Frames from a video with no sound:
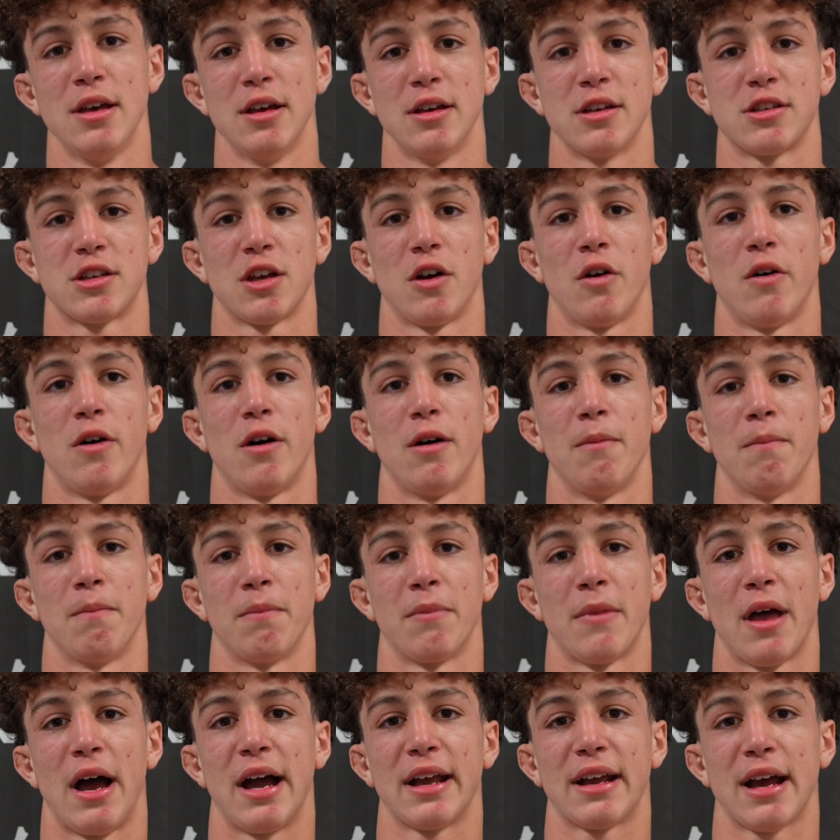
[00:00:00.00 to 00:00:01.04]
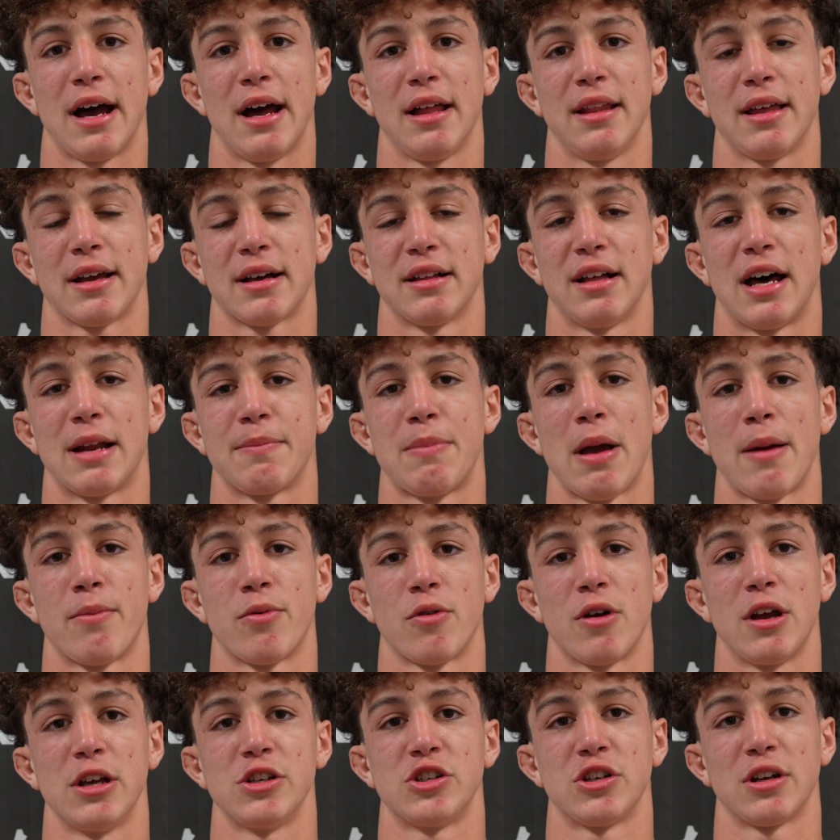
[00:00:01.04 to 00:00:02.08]
So I got like a lot of
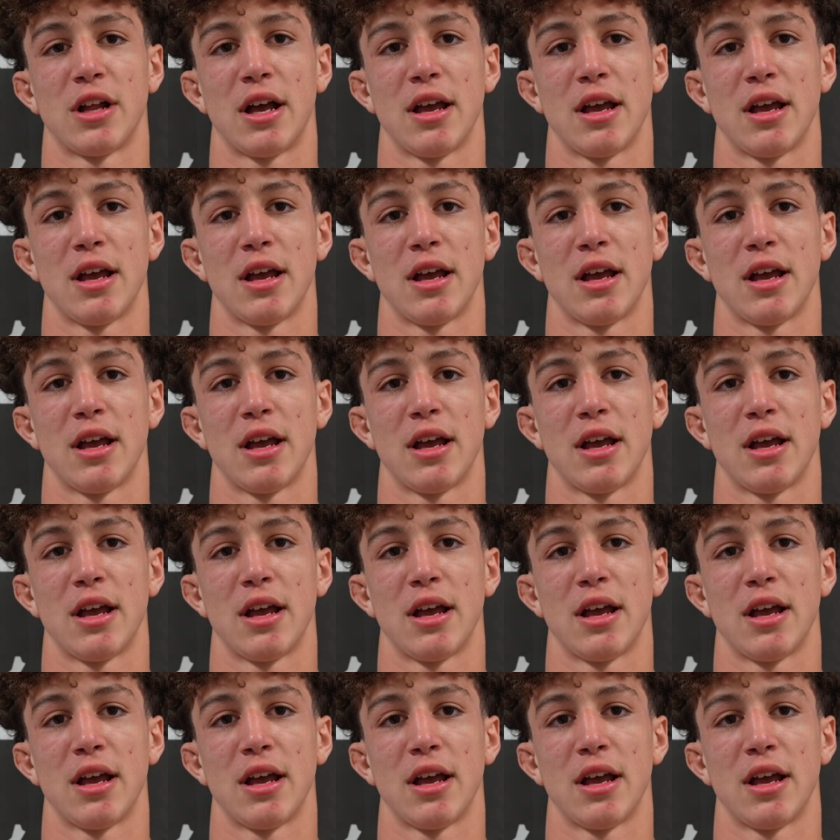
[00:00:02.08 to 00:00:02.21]
preparation.